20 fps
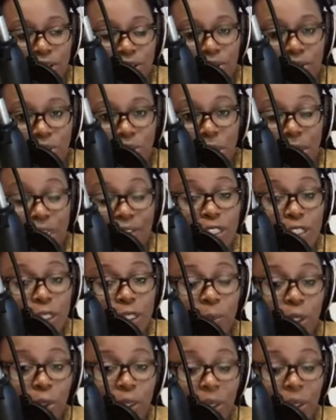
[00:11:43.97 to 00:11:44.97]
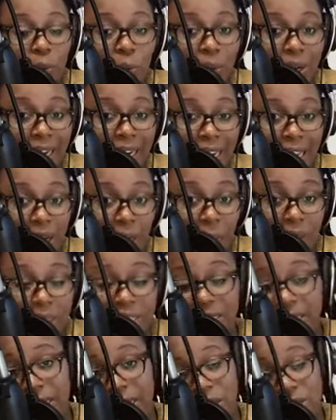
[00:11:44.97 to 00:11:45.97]
So if you speak only one language,
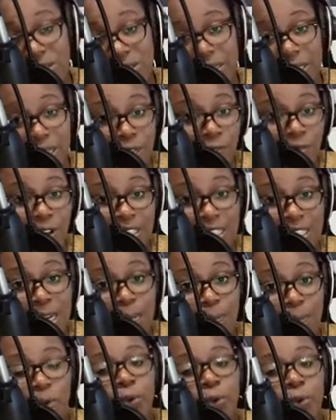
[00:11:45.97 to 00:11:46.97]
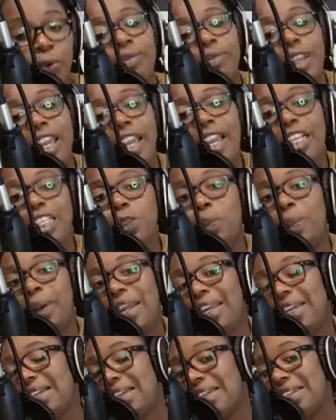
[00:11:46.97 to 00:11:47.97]
then you say, for example, ik
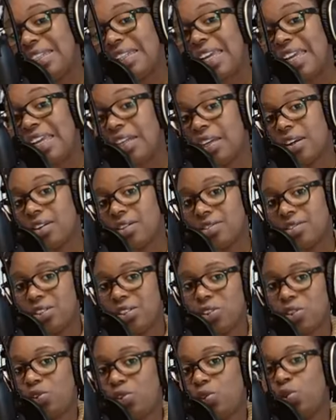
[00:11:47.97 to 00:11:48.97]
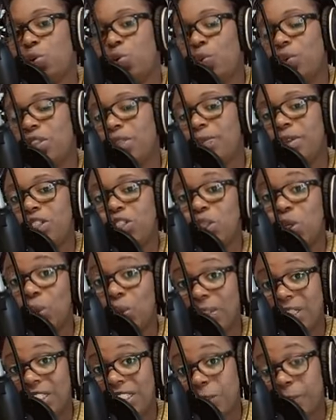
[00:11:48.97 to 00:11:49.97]
spreek Nederlands. So which means you
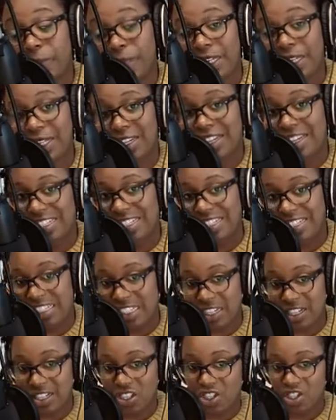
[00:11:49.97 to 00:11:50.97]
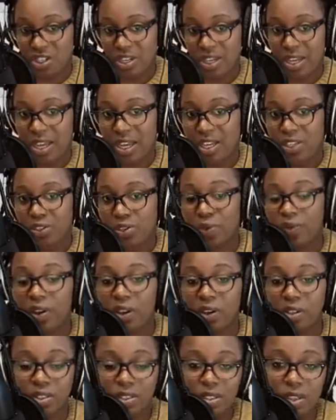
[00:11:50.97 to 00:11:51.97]
only speak Dutch. So
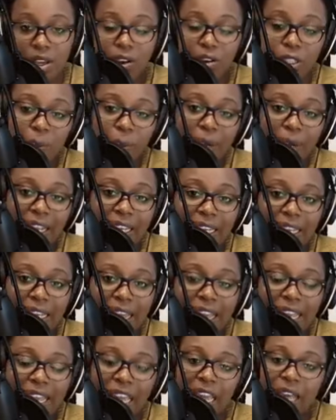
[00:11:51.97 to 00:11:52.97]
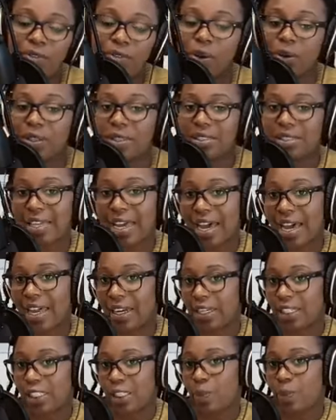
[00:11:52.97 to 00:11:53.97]
welke taal spreek jij en welke
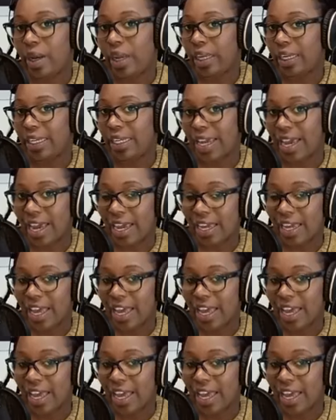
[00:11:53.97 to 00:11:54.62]
talen spreek jij?